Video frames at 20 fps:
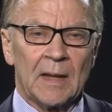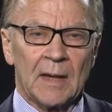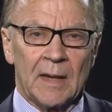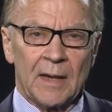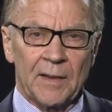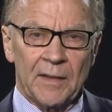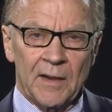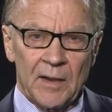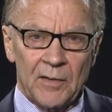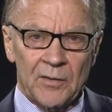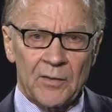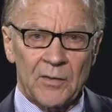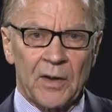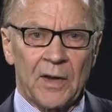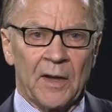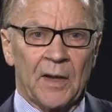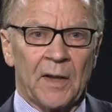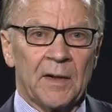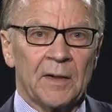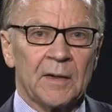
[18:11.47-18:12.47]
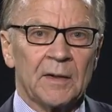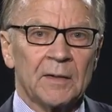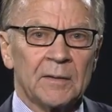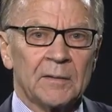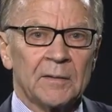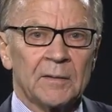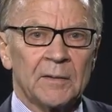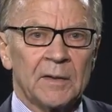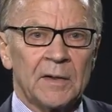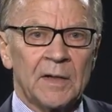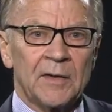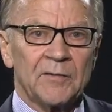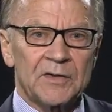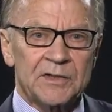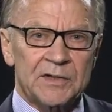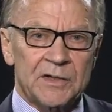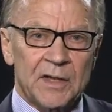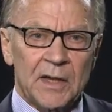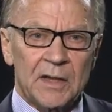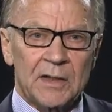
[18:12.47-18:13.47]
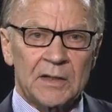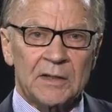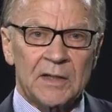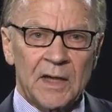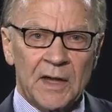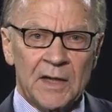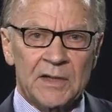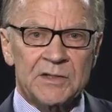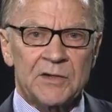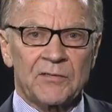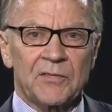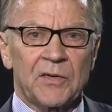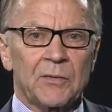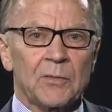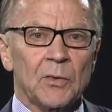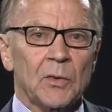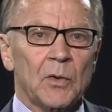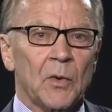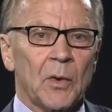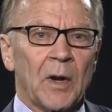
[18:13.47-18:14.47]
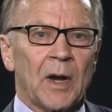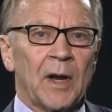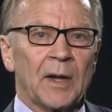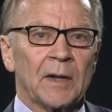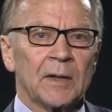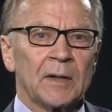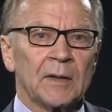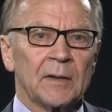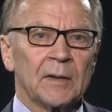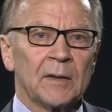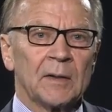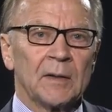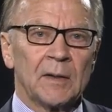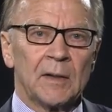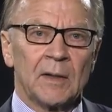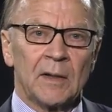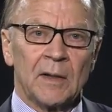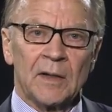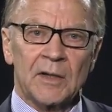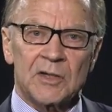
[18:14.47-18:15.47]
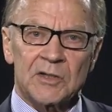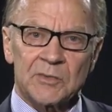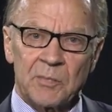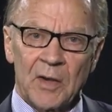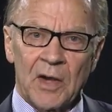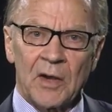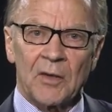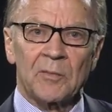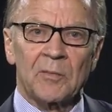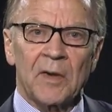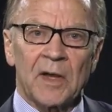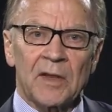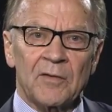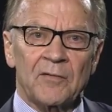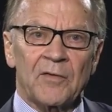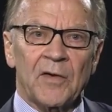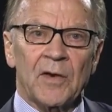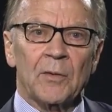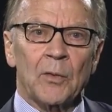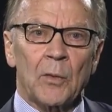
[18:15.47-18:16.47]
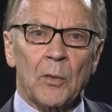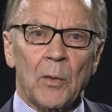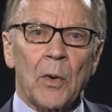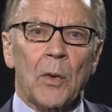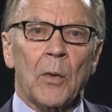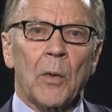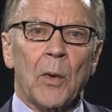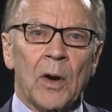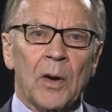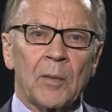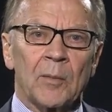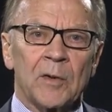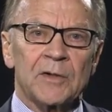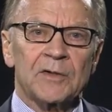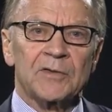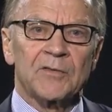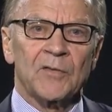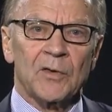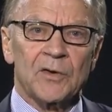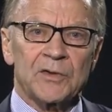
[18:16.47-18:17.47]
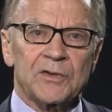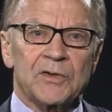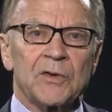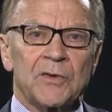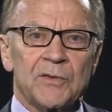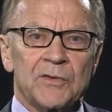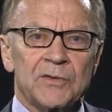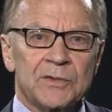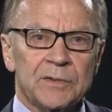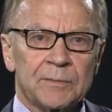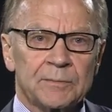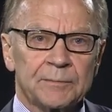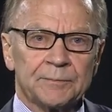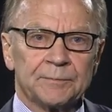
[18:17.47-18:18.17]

On the other hand, if a state takes a federal grant, it is bound by the federal requirements for its use.